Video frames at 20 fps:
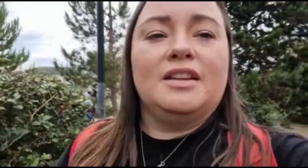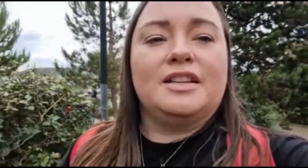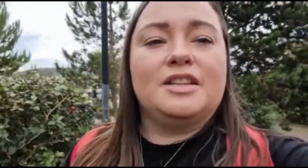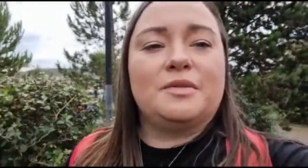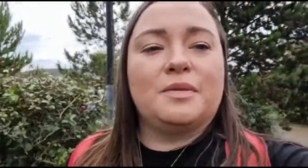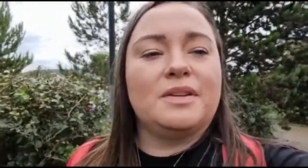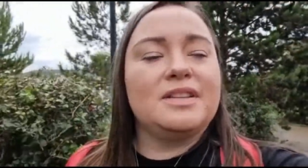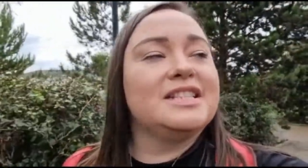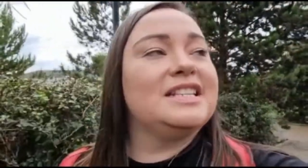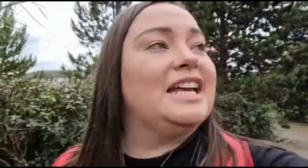
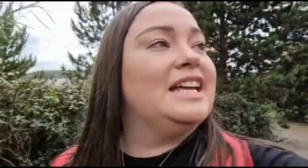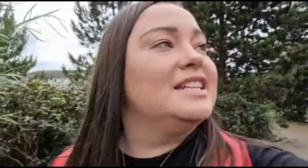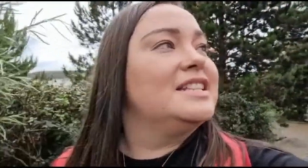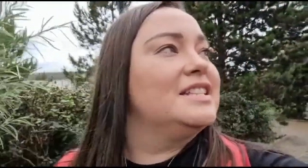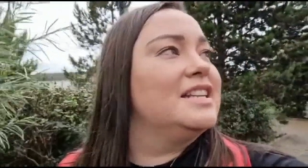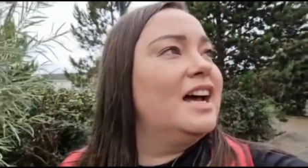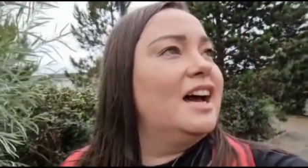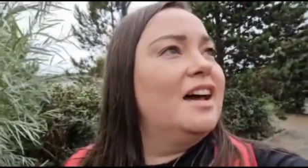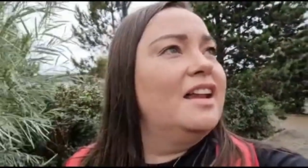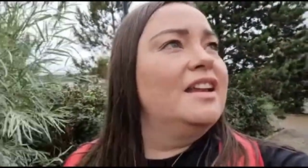because once that's
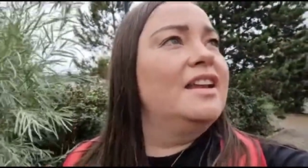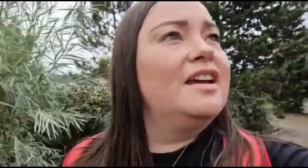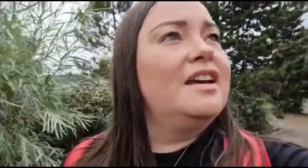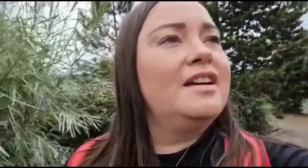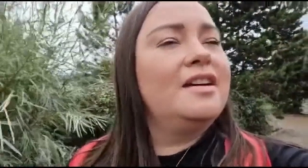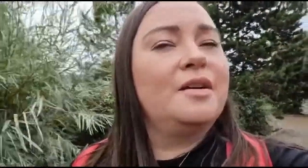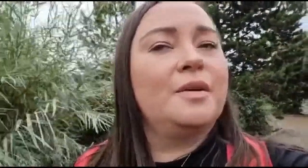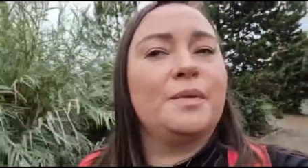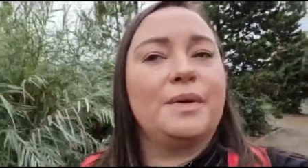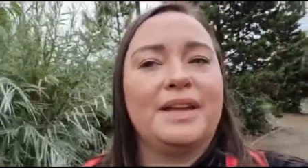done,
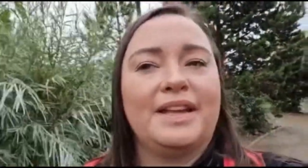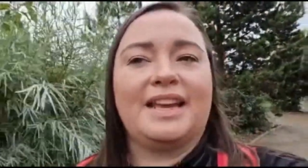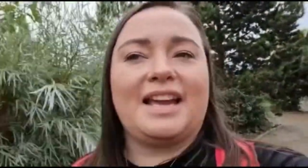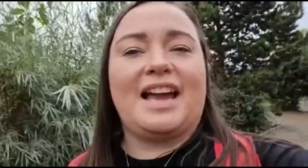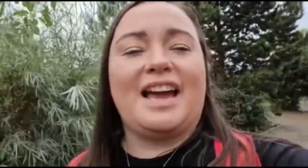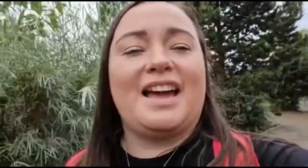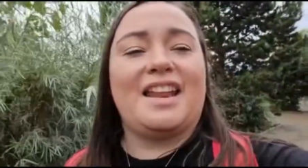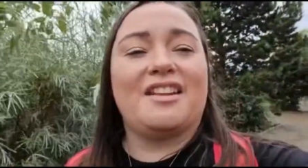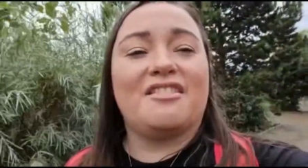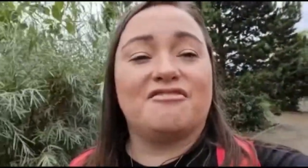we
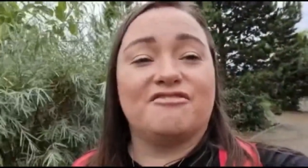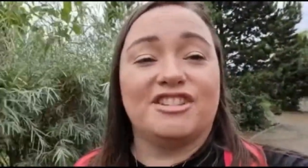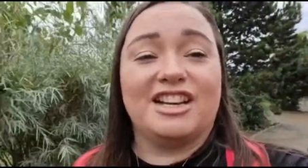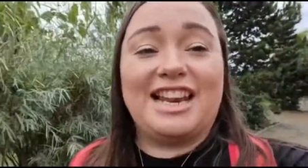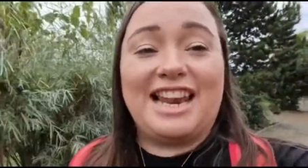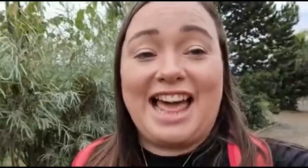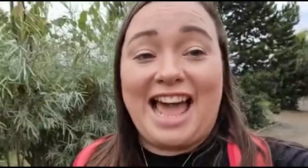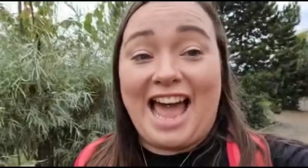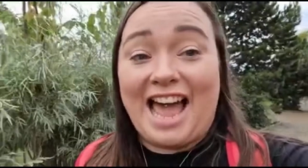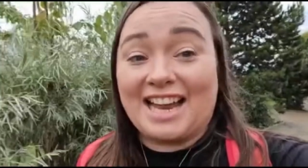can
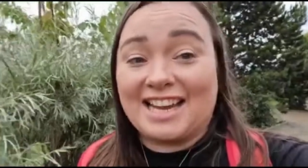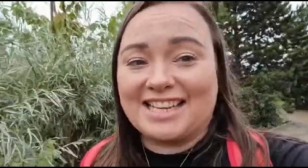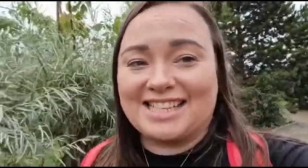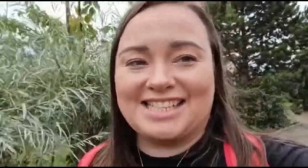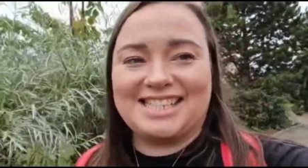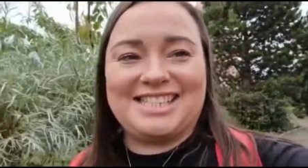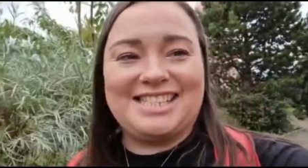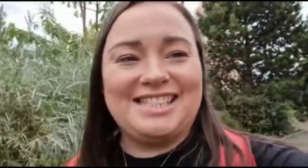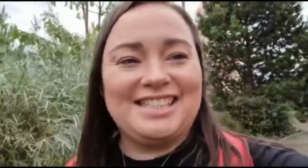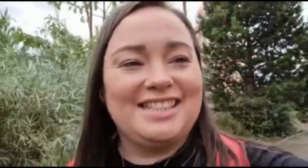
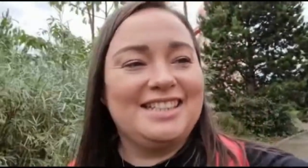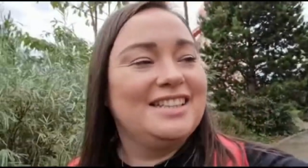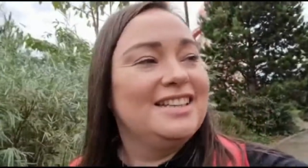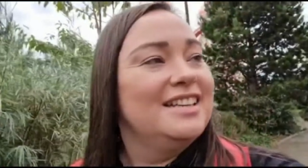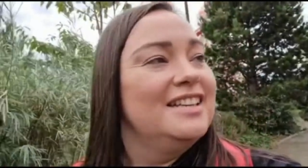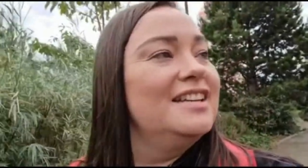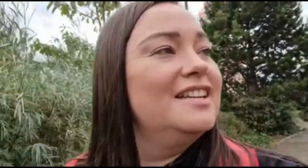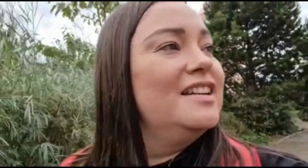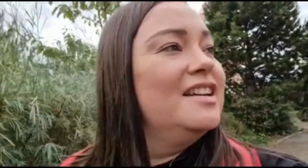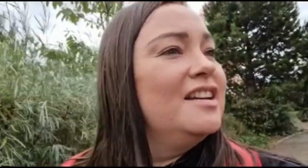relax.
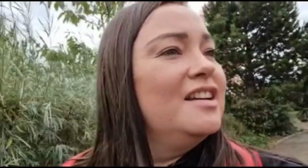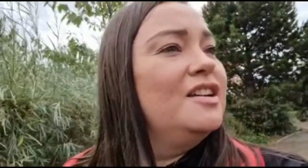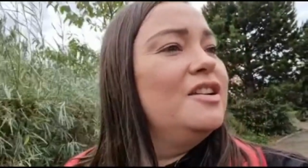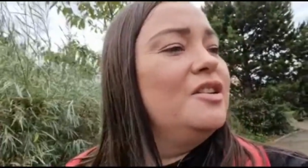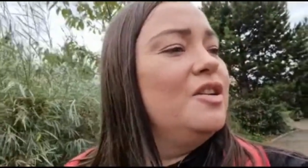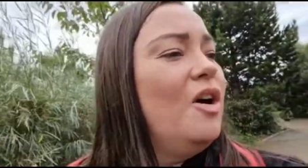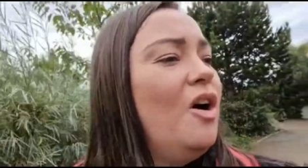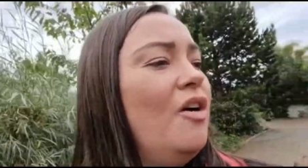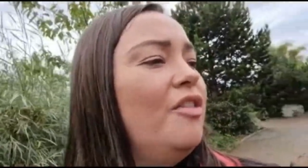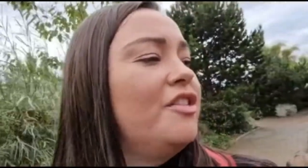
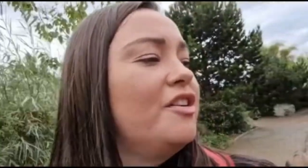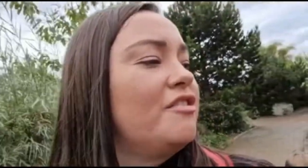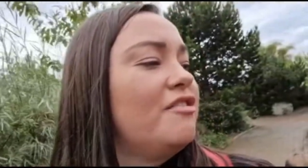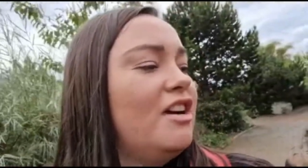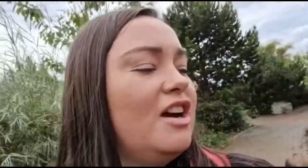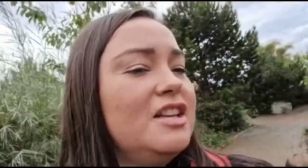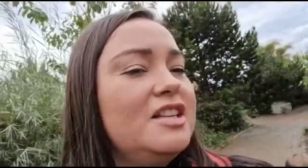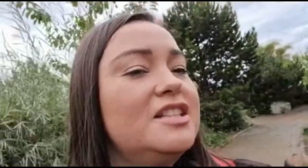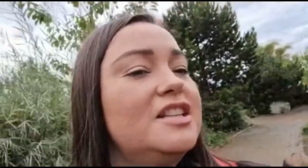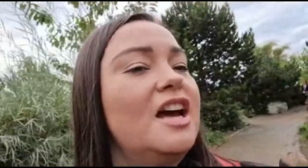Not on the
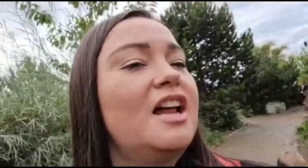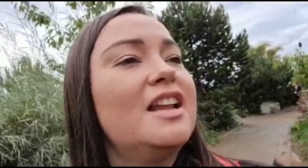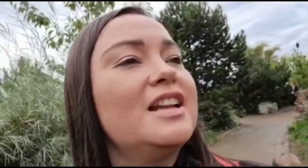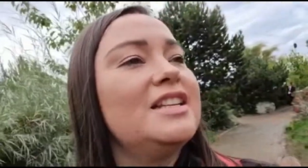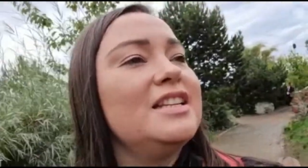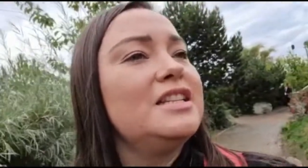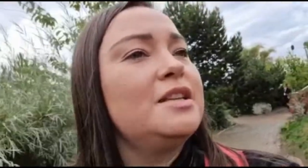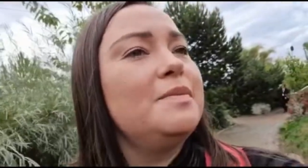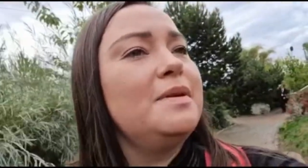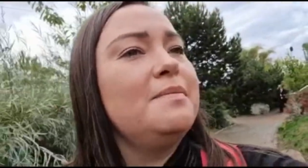grass, darling,
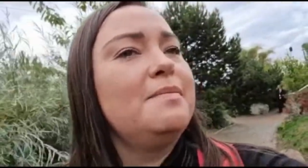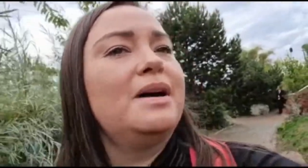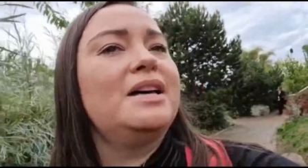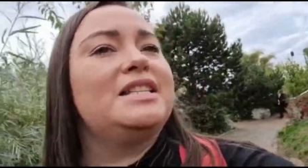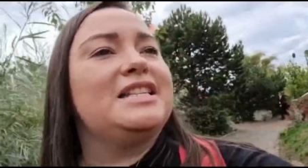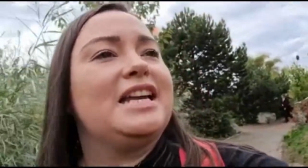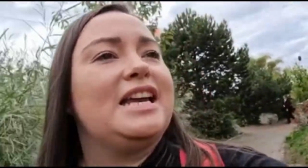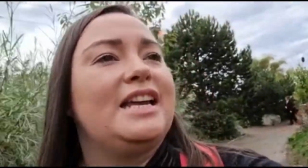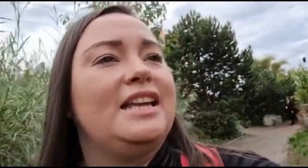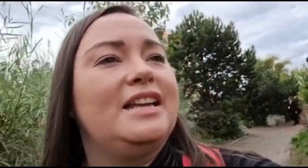because it's a bit
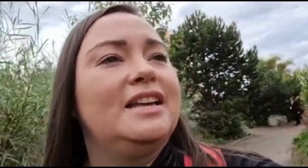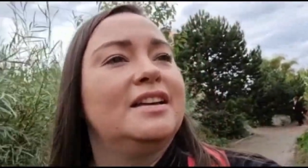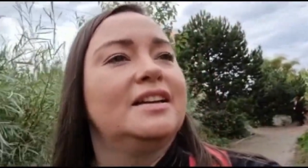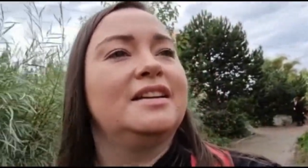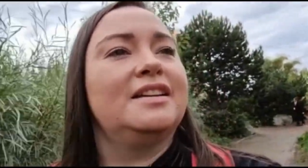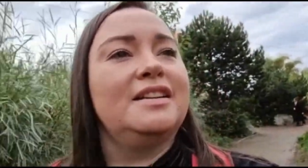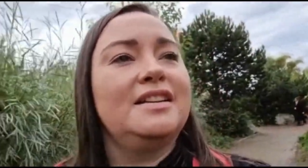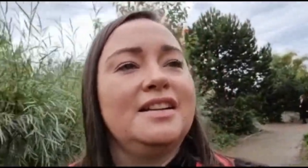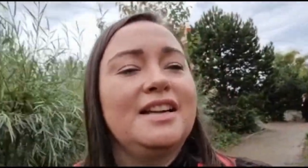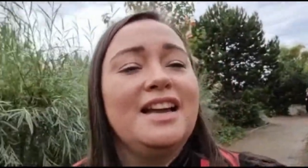muddy.
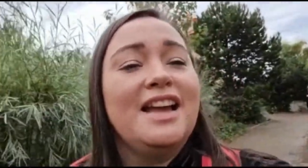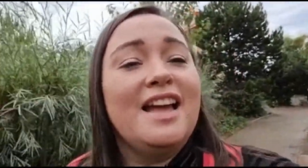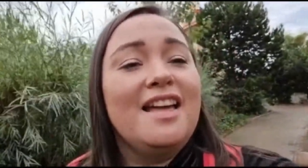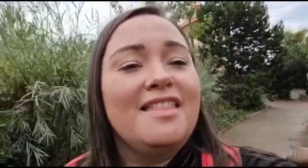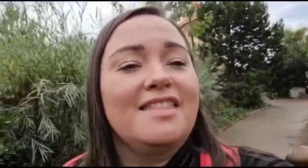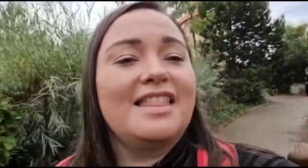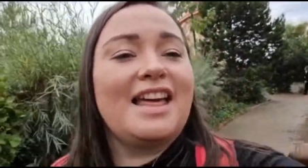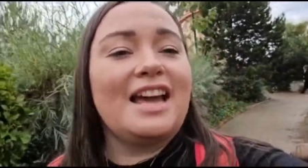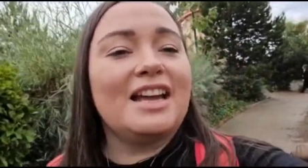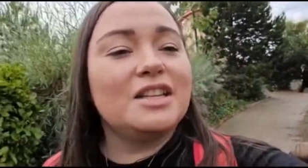
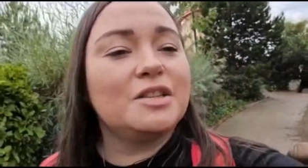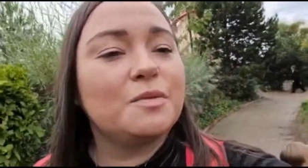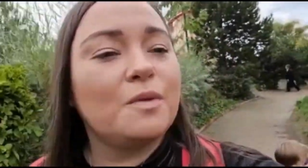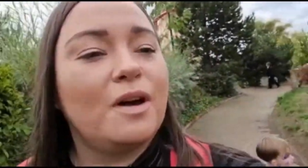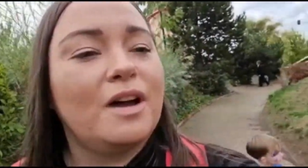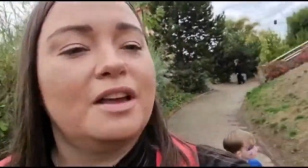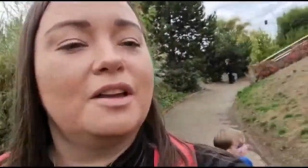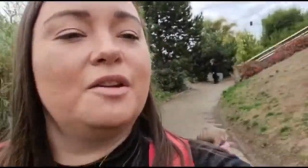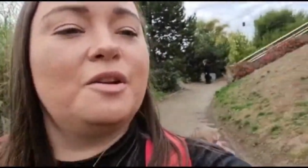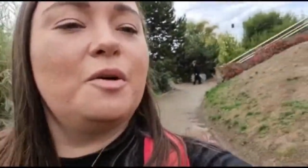And that is
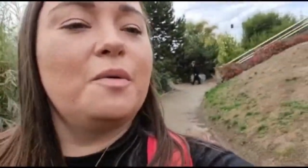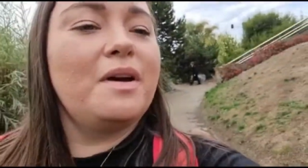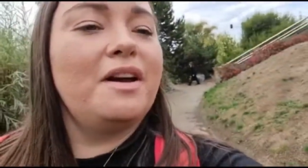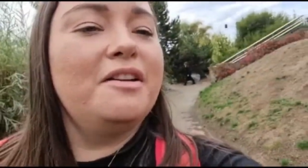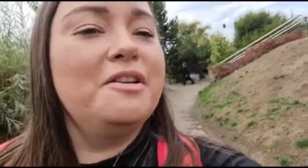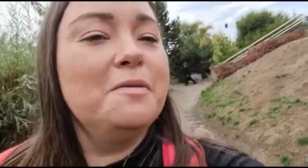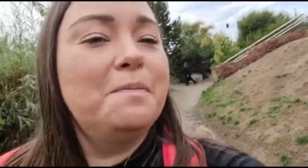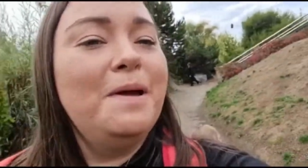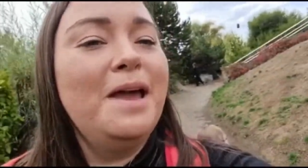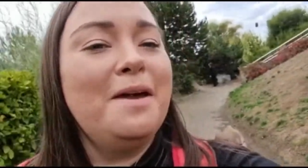why you're not
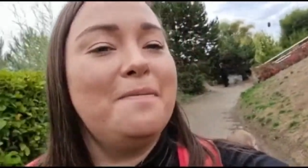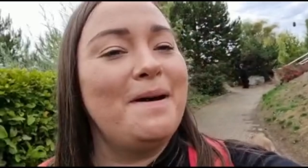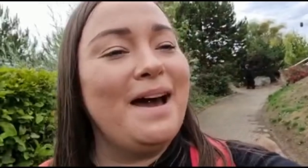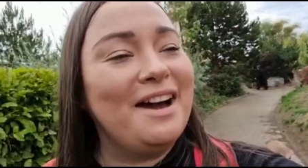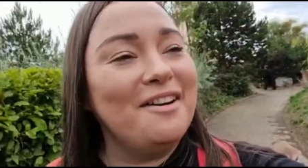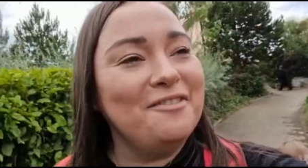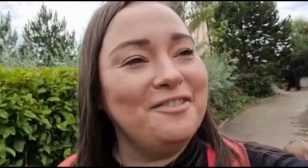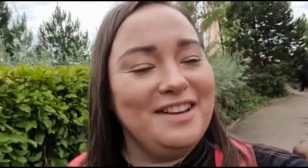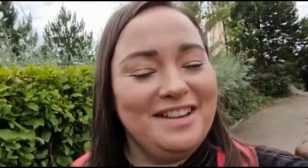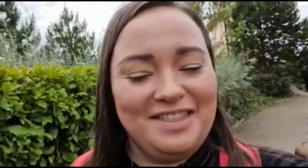wearing your bath
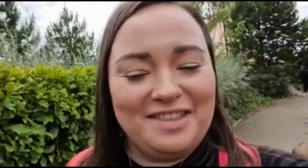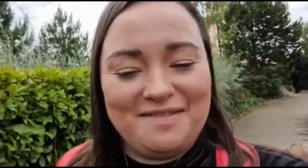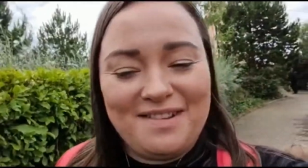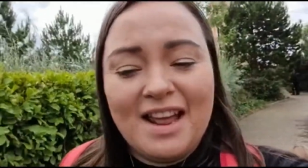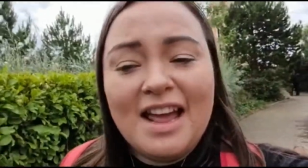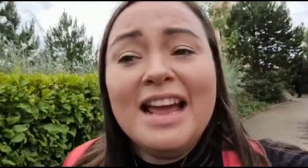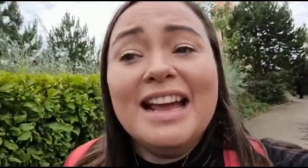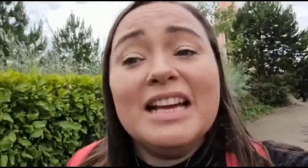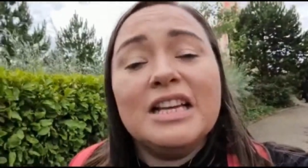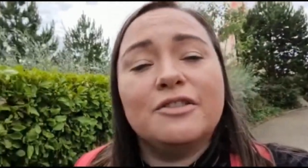outfit.
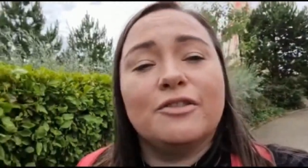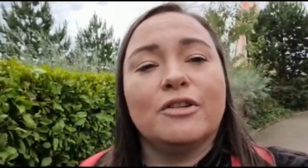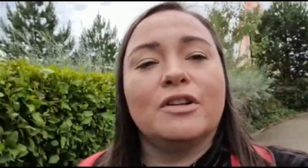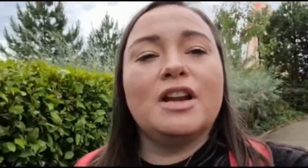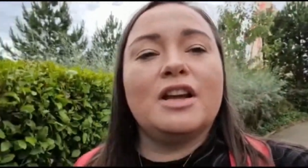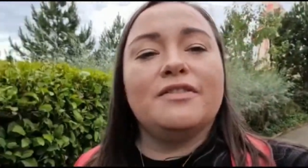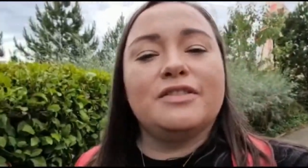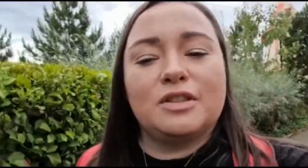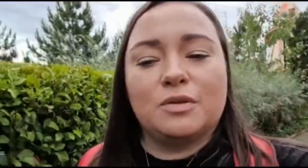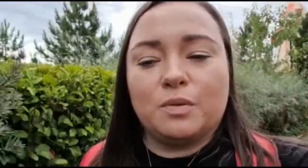It's fallen
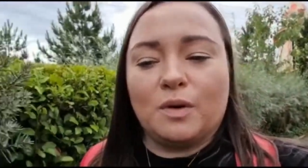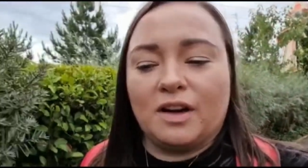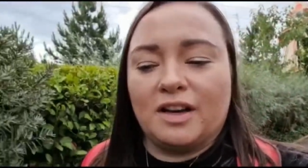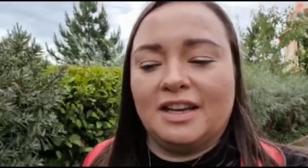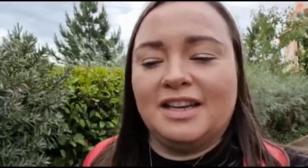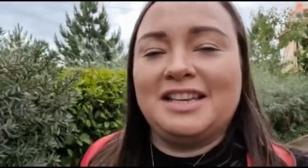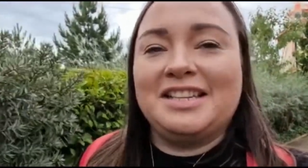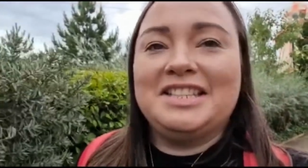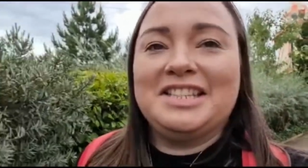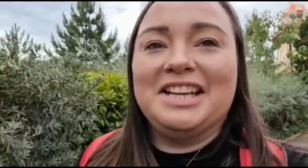over
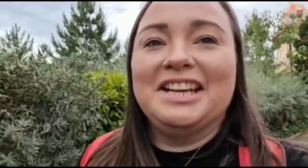twice,